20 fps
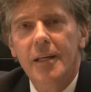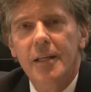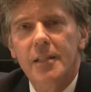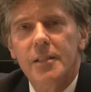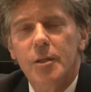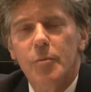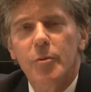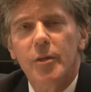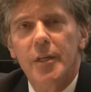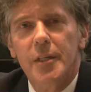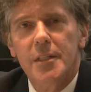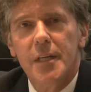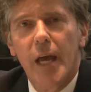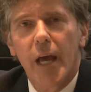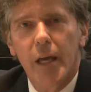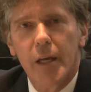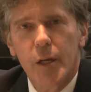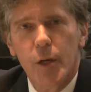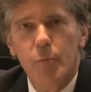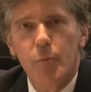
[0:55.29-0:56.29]
some of the
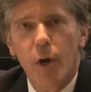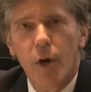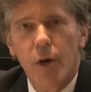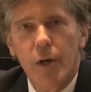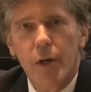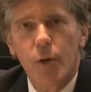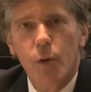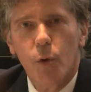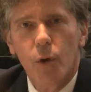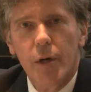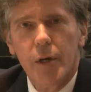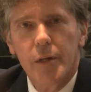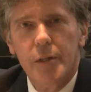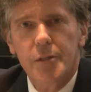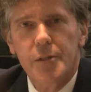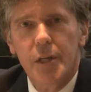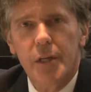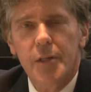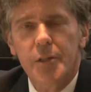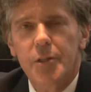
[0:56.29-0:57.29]
Italian-American
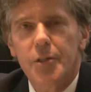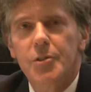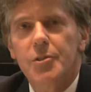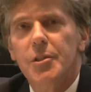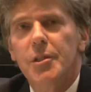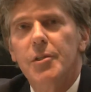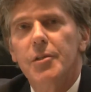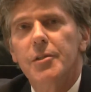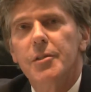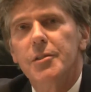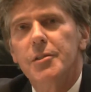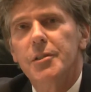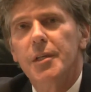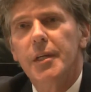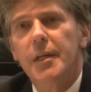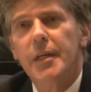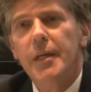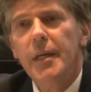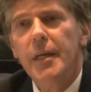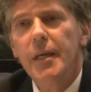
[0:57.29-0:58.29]
organizations here in the
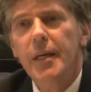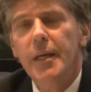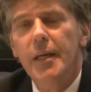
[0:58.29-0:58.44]
city.